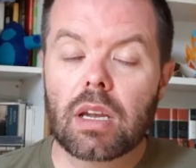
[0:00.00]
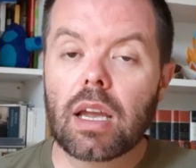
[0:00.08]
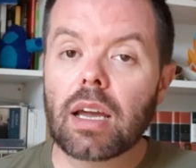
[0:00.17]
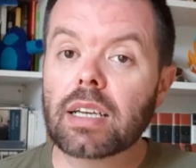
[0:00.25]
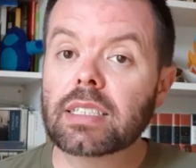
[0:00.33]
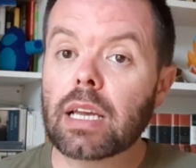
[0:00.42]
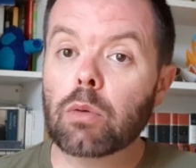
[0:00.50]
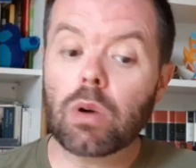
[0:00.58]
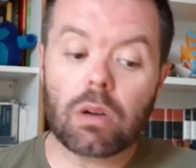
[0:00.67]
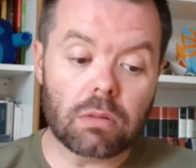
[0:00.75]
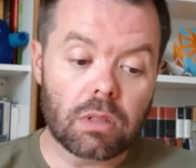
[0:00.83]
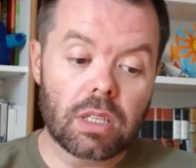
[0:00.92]
And I say,
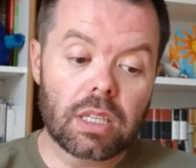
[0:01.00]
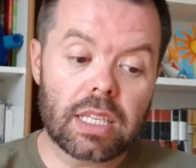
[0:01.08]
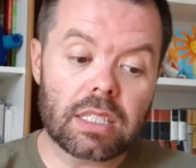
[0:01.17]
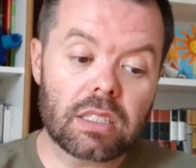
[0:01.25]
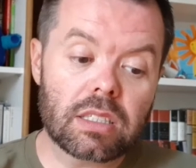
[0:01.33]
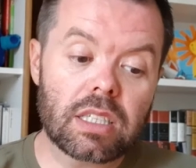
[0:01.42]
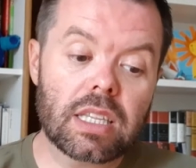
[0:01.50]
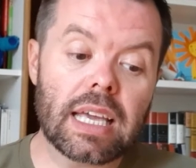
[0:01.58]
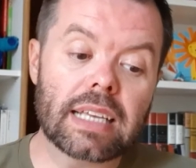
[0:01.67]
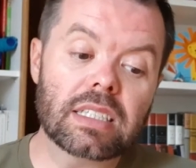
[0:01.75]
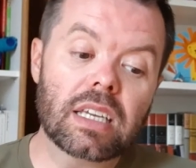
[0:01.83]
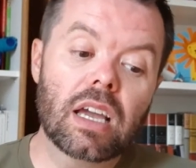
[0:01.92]
well, listen to
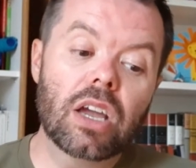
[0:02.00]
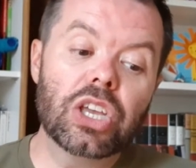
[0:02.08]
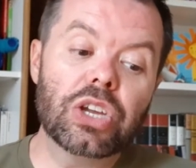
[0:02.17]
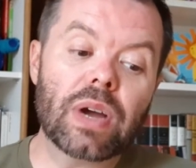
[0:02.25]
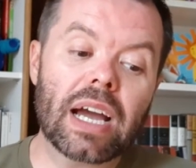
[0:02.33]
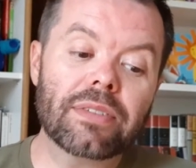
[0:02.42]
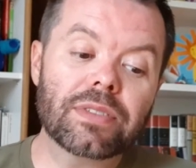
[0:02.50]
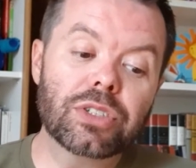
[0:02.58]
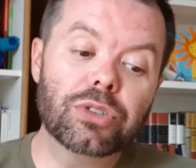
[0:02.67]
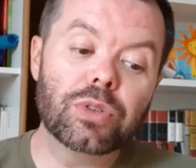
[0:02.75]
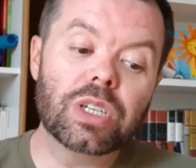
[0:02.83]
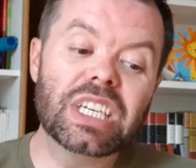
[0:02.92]
this. You have
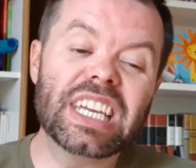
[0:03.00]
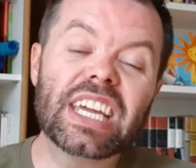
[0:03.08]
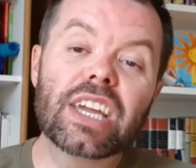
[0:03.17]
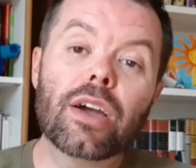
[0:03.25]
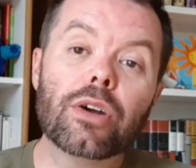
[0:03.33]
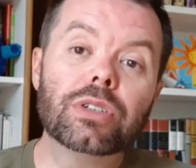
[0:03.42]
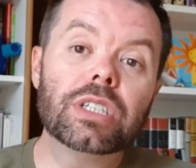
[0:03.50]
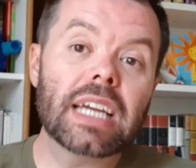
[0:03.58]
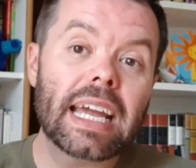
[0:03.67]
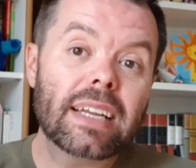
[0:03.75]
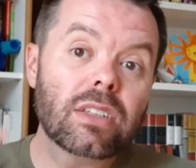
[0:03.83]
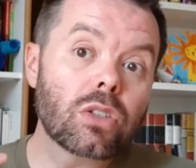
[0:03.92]
to
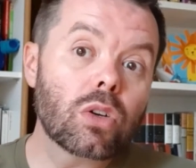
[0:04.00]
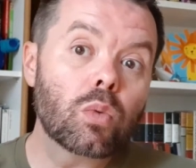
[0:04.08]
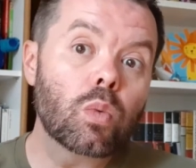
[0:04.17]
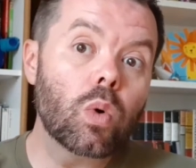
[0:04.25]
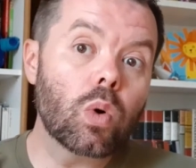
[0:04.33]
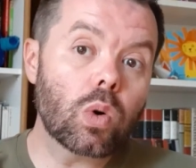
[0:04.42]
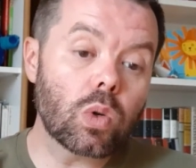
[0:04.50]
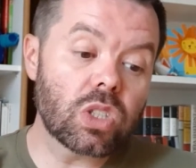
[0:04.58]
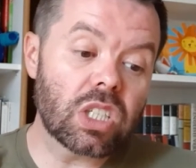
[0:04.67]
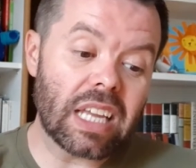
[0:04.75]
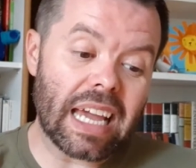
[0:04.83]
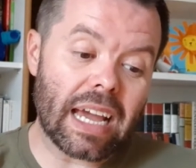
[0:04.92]
negotiate
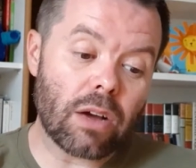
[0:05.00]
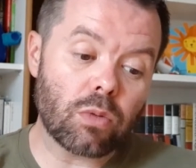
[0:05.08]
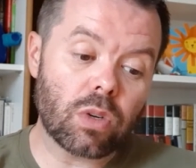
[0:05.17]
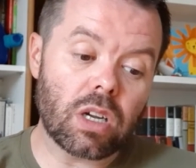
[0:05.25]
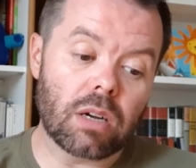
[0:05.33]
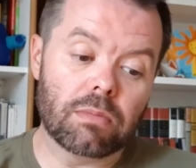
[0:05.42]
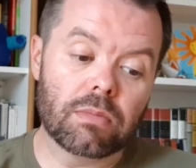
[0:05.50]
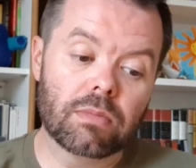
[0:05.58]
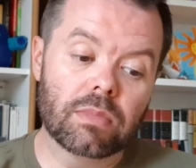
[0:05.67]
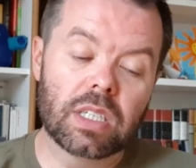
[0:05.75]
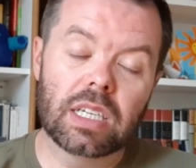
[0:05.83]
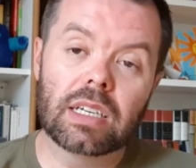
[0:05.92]
towards an outcome.
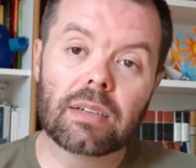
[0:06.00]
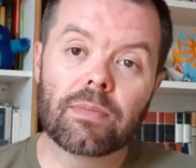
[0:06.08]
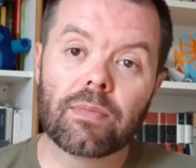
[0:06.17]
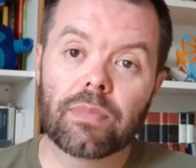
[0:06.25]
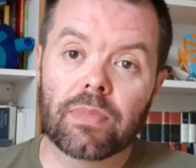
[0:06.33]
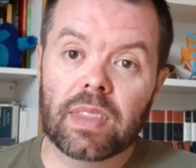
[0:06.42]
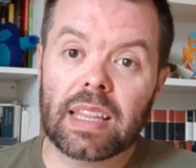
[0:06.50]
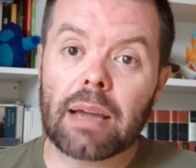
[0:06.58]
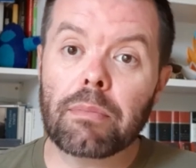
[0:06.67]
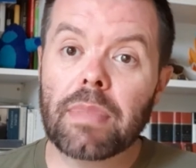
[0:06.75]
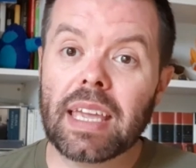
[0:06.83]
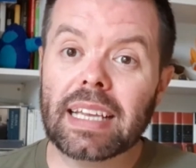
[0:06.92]

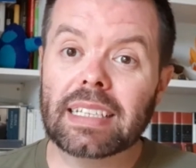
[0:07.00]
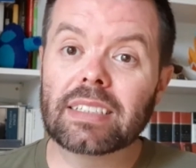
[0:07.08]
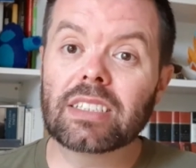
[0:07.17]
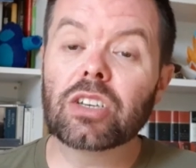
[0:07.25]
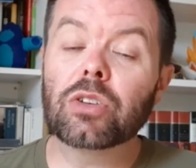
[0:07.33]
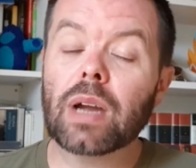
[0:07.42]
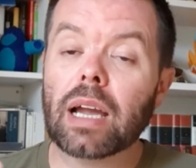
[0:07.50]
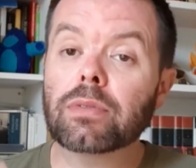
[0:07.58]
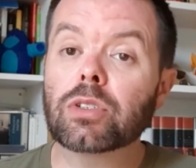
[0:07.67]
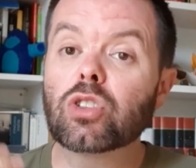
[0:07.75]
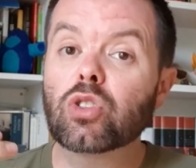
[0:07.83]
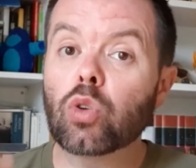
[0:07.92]
That means that you
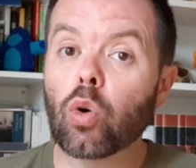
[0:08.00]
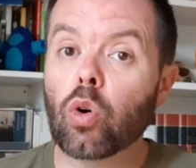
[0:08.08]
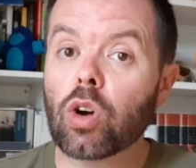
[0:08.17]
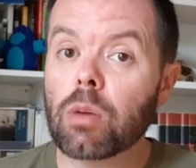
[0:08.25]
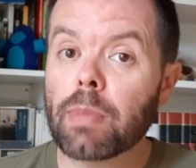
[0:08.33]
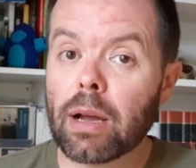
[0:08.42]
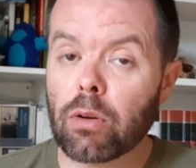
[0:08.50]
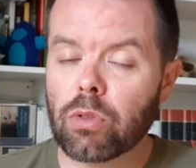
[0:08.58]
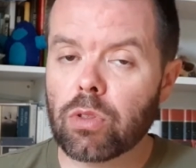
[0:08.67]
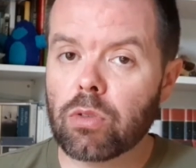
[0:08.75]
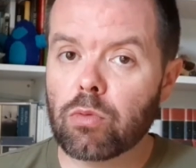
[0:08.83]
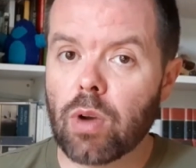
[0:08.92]
have to talk
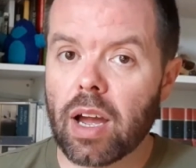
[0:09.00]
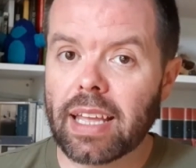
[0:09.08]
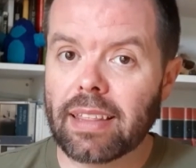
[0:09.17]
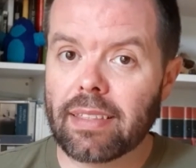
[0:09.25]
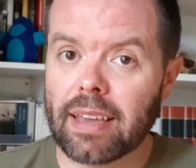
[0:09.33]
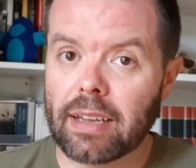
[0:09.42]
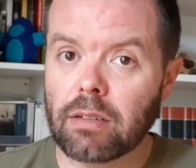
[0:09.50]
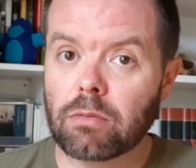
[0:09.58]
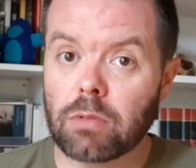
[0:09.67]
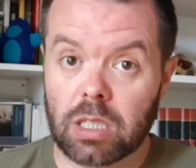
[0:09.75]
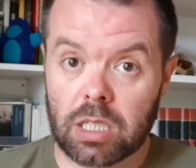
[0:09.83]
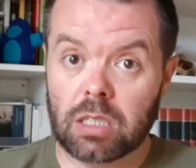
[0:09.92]
about the right thing,
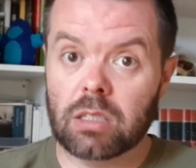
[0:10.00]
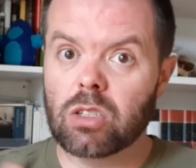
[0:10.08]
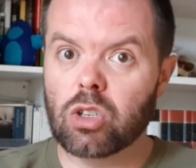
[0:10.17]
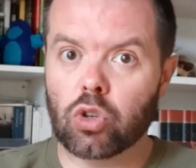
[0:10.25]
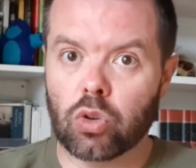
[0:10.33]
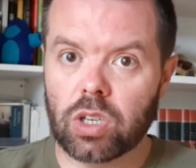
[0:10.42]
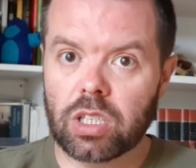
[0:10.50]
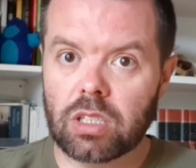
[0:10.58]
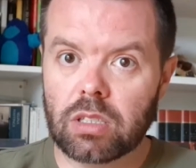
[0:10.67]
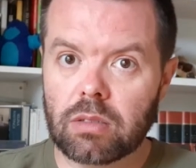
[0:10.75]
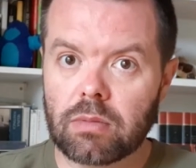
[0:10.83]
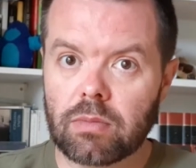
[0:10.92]
which is the choice,